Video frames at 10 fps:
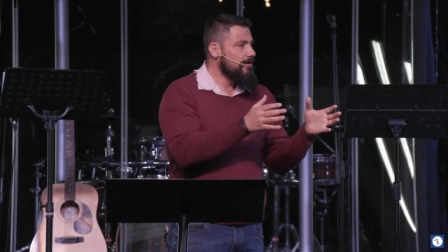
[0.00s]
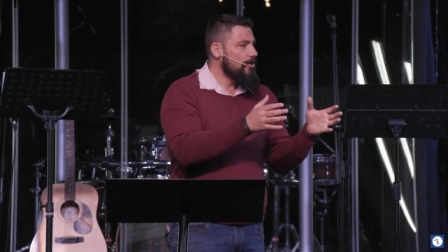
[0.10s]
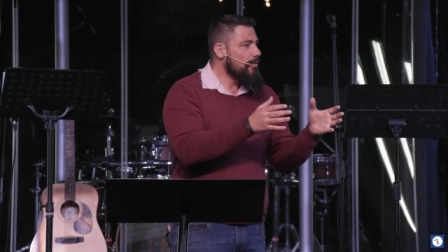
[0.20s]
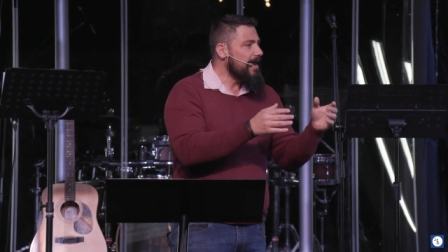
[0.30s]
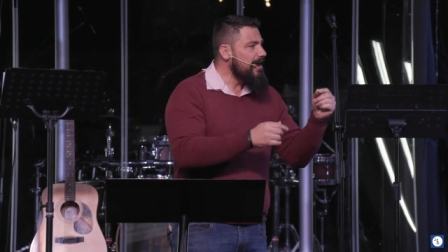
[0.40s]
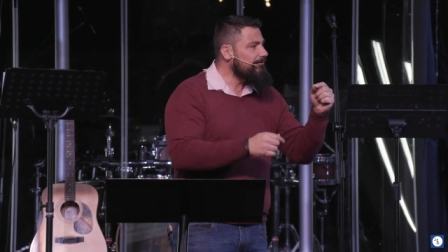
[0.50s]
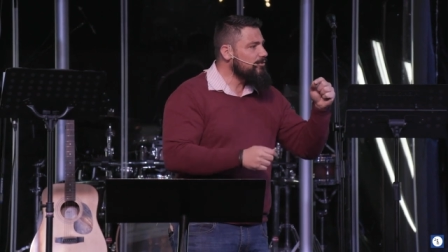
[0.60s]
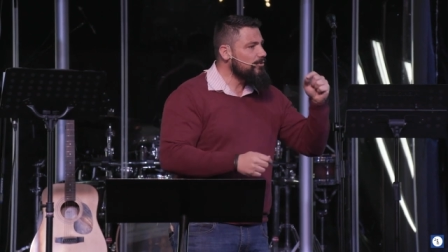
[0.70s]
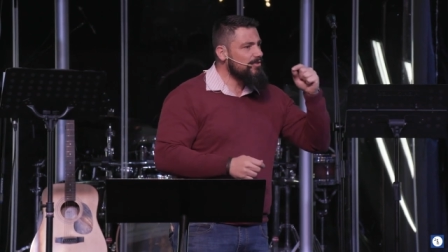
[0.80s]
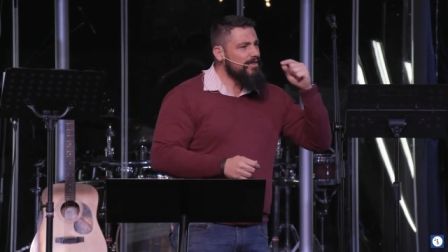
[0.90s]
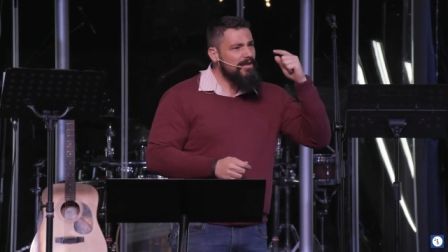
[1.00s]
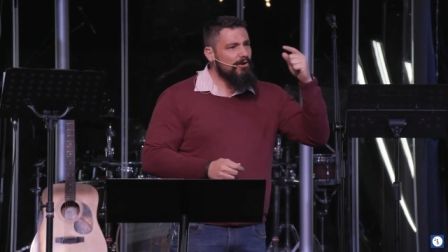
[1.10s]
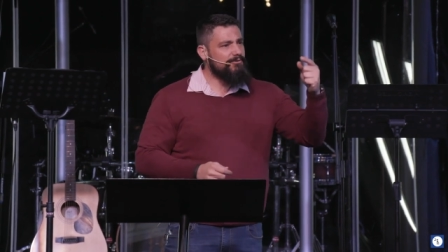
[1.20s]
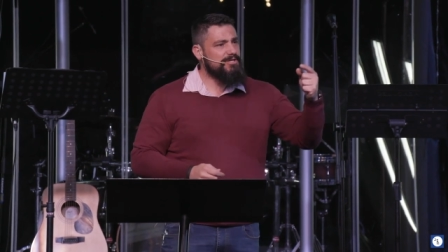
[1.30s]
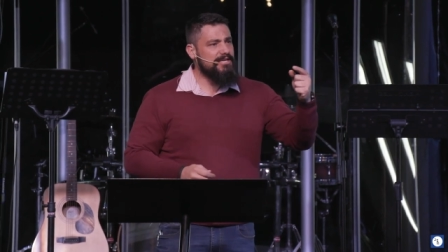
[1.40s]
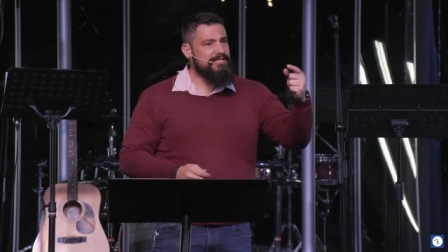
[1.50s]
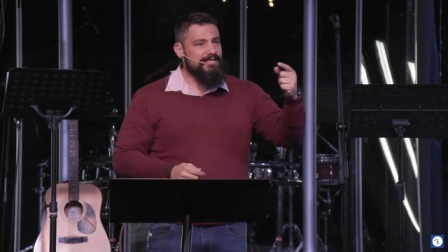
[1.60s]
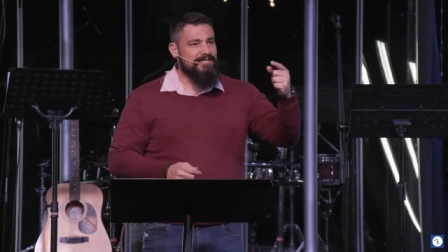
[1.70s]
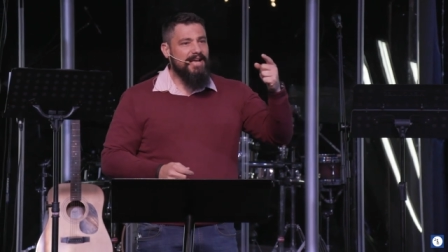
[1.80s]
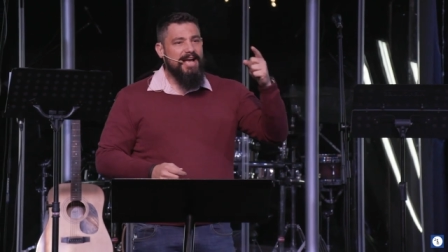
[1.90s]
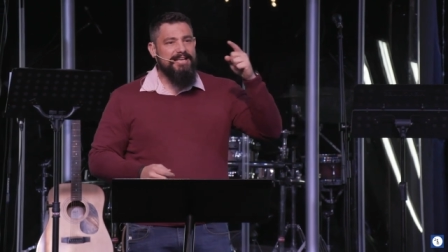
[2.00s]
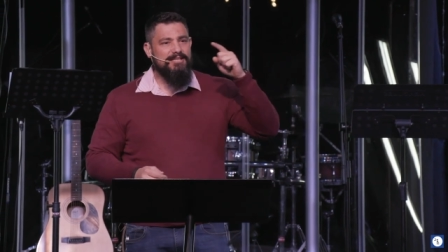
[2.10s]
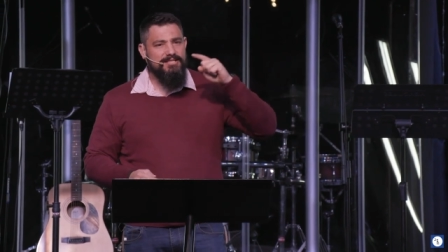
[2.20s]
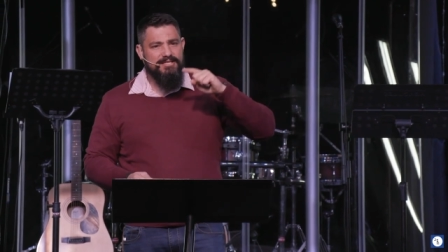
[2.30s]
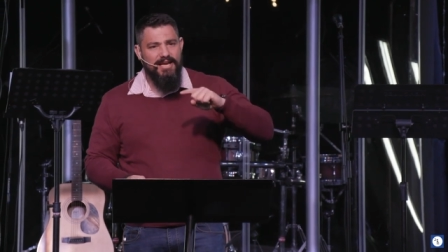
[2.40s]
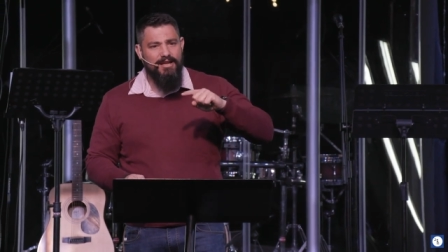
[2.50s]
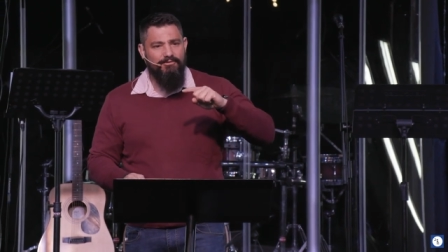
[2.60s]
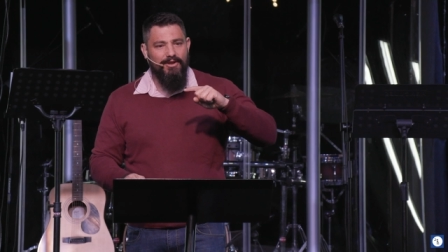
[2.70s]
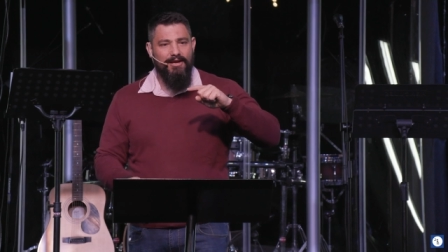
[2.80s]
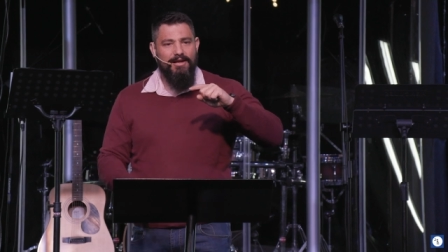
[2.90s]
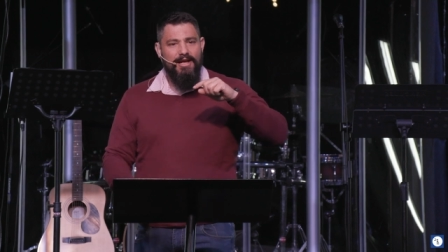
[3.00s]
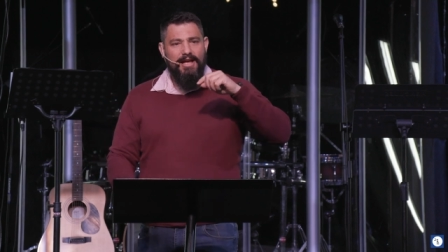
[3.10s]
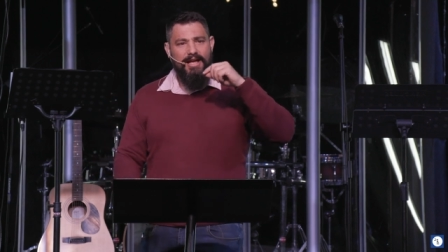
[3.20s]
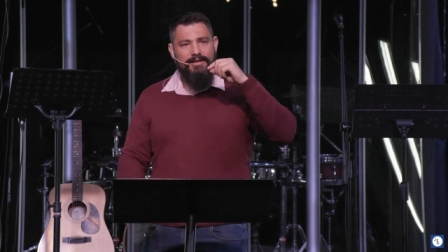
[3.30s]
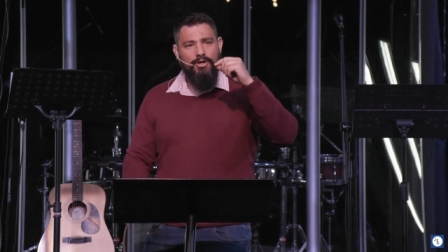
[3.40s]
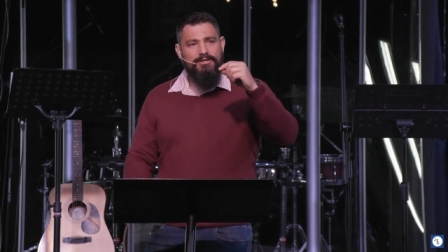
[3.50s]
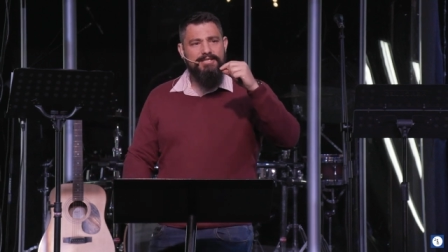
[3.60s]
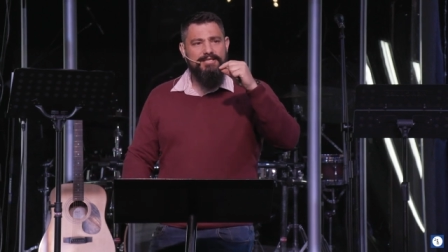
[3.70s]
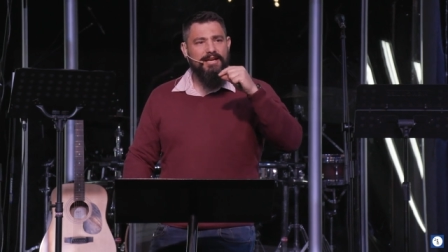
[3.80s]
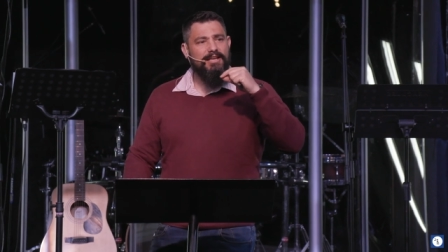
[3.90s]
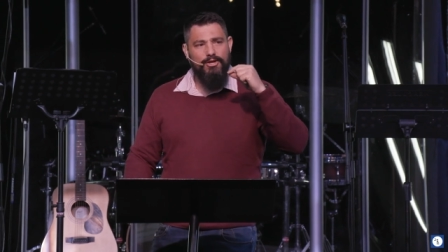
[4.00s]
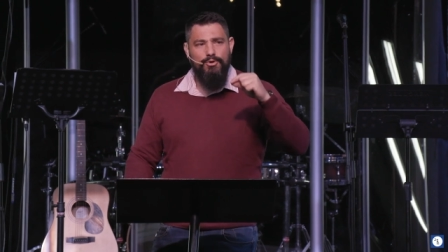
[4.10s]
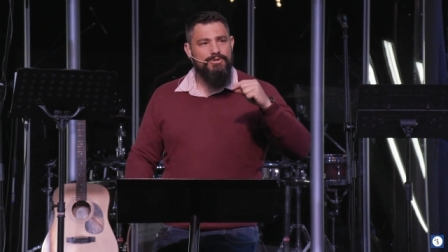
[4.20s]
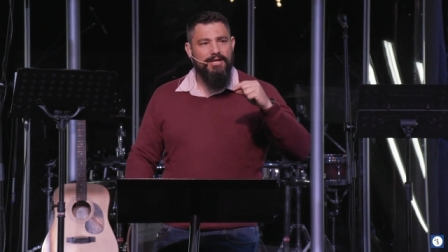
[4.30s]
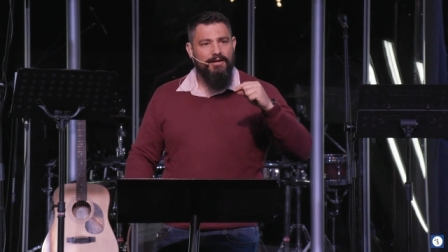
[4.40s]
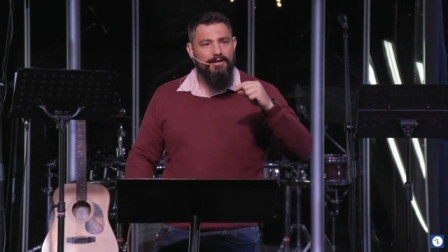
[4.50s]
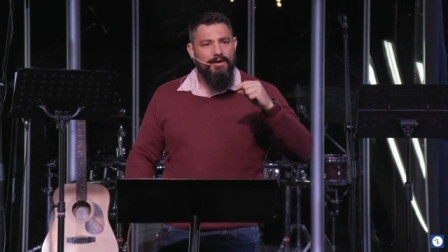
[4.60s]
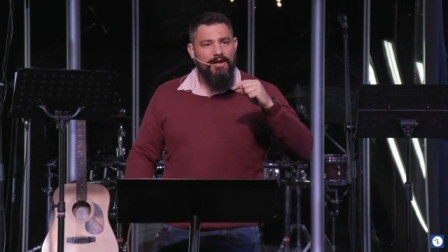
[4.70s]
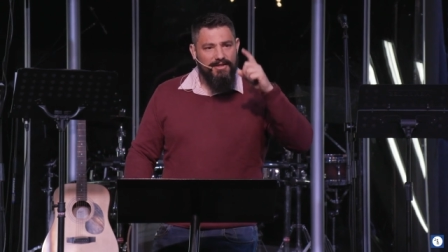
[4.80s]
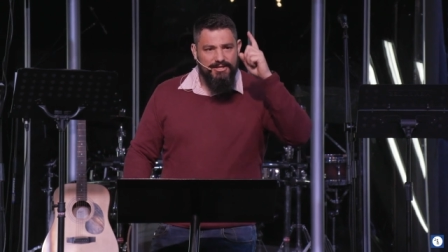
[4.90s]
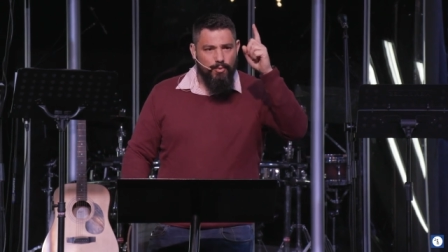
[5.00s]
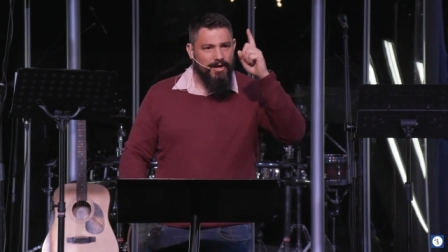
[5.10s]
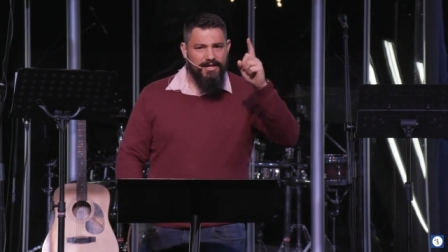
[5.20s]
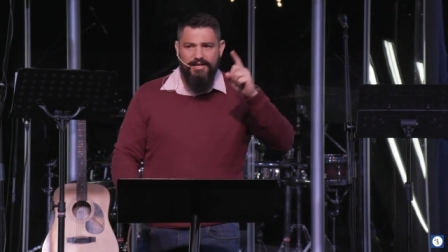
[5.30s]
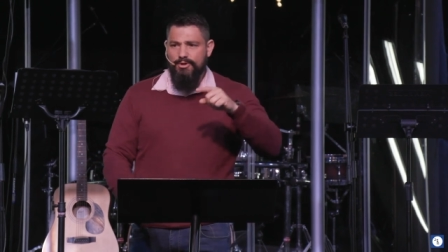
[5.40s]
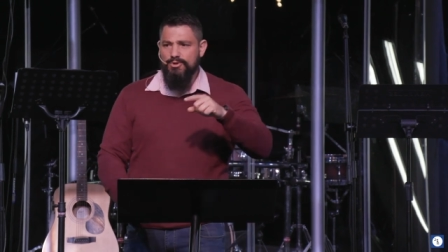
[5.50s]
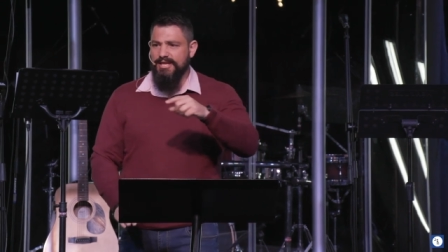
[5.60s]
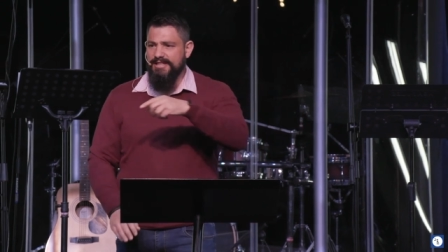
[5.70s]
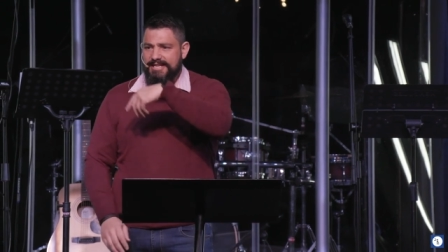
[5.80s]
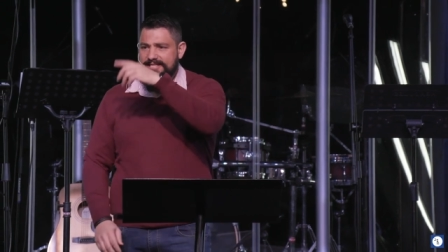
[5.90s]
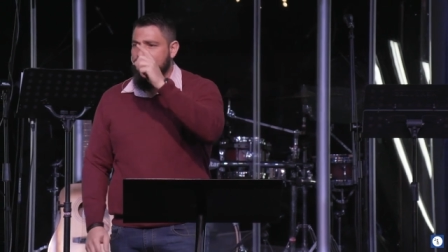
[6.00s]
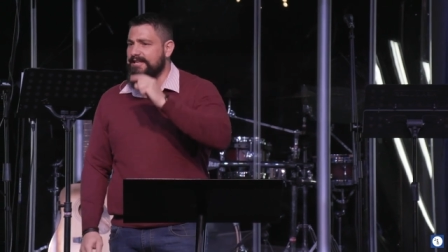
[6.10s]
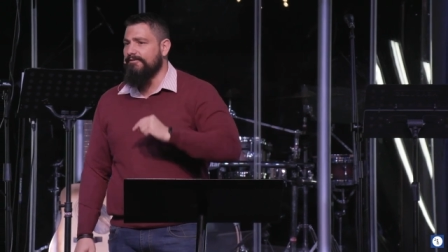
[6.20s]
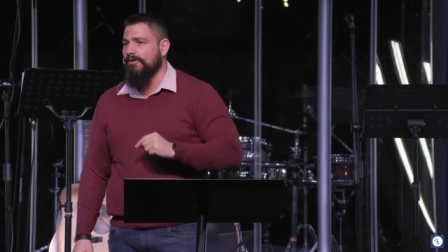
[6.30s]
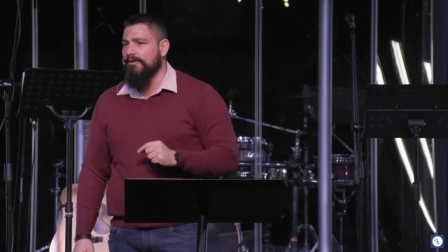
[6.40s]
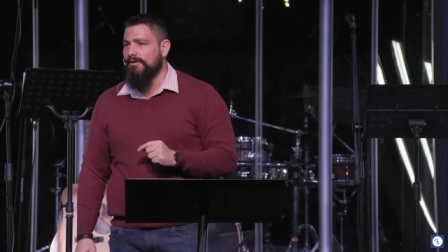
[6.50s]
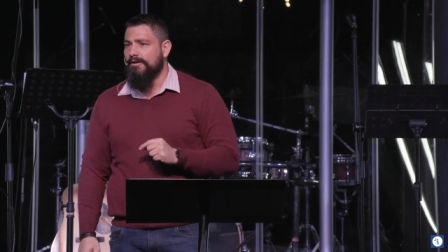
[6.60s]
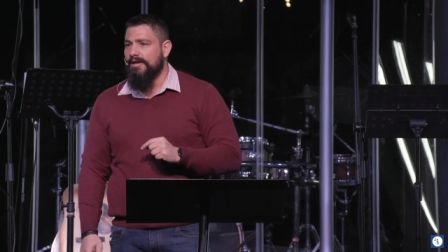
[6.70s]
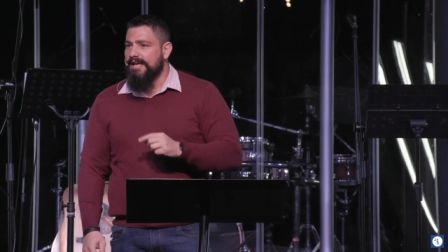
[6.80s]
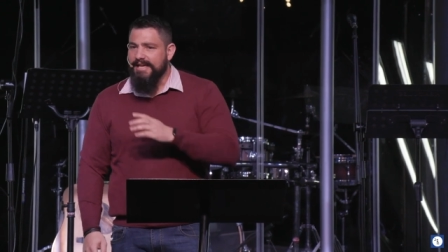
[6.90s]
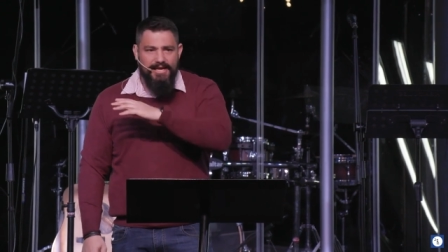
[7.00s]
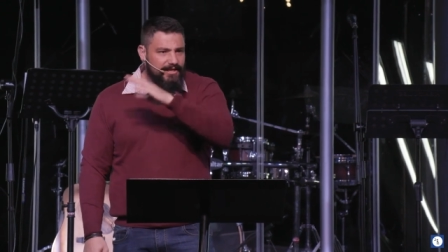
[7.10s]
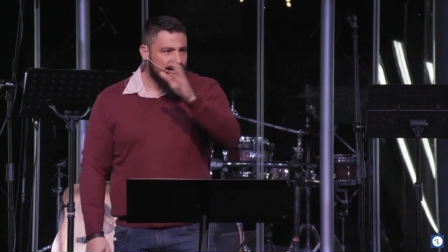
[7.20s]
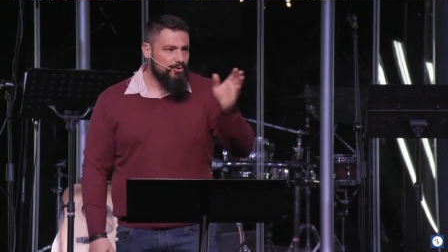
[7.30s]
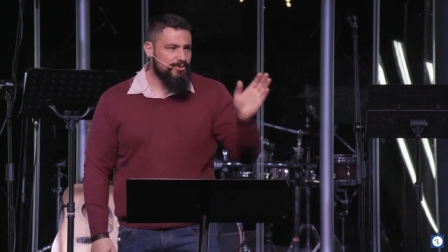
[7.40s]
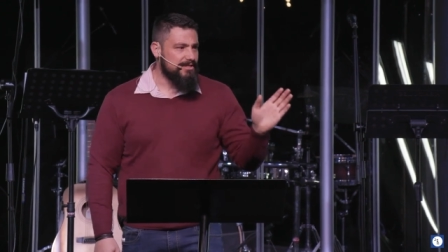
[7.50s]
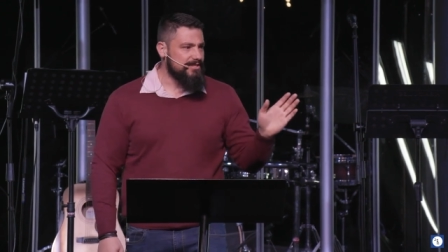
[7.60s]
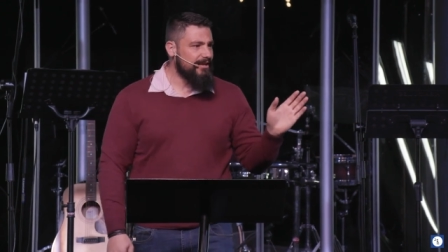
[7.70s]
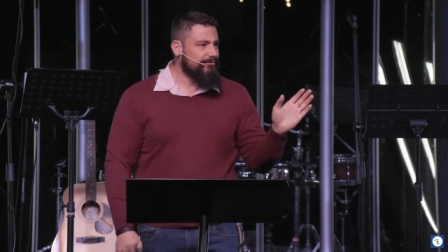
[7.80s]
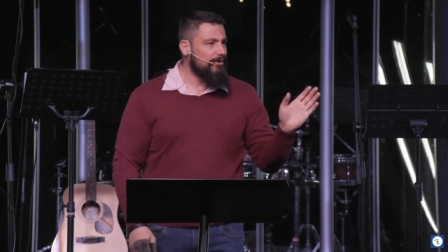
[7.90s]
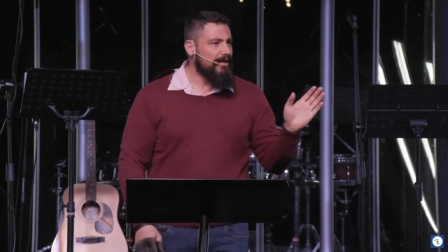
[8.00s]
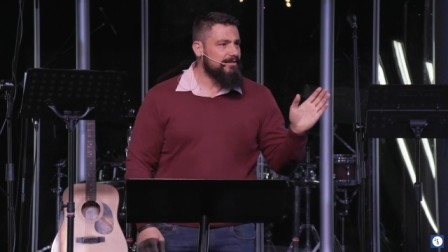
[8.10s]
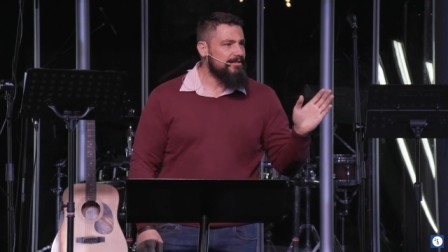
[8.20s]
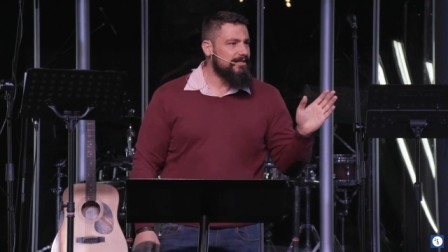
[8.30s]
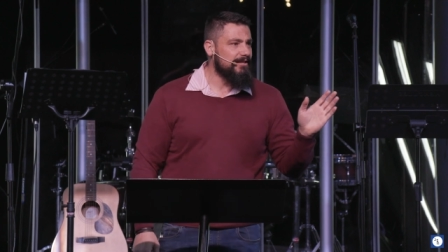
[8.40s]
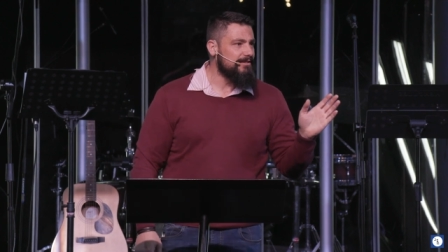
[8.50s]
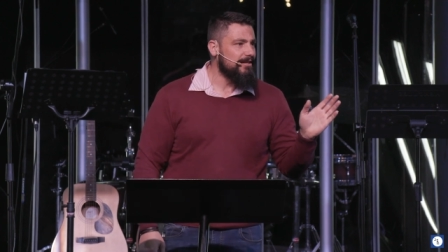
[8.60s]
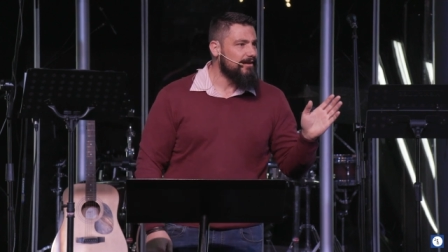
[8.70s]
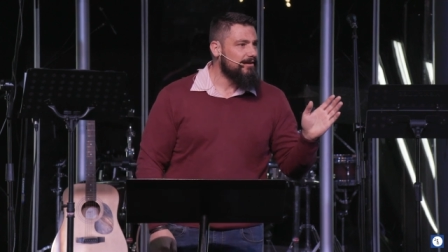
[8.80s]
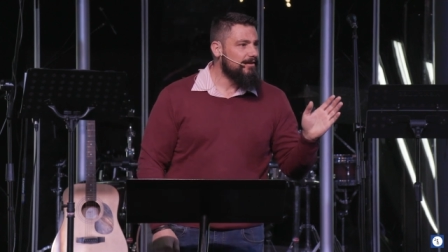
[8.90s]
We have to think of Jesus as our Savior and not as the accuser. There's one accuser, and that's the devil. He accuses left, right, and center.